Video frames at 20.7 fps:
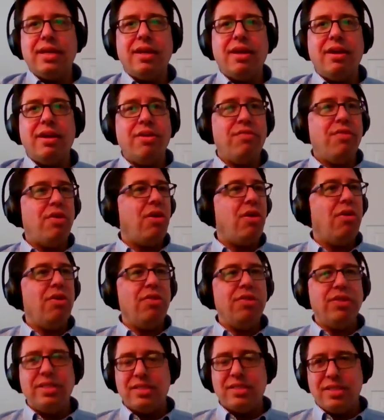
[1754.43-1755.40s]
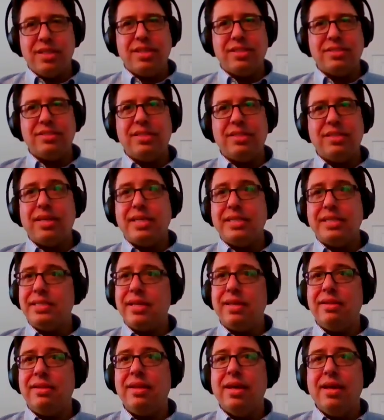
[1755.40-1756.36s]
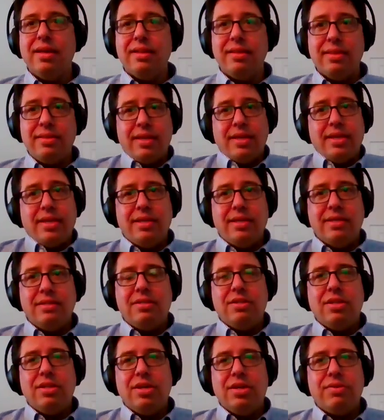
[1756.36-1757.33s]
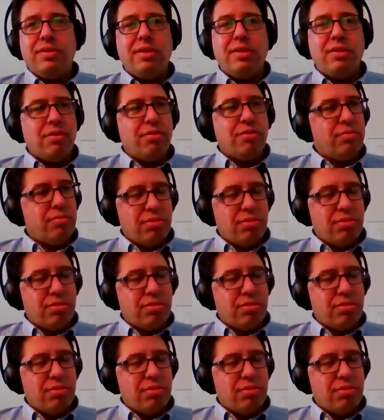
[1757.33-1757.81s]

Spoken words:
to take care of all these things that they said that they needed to do.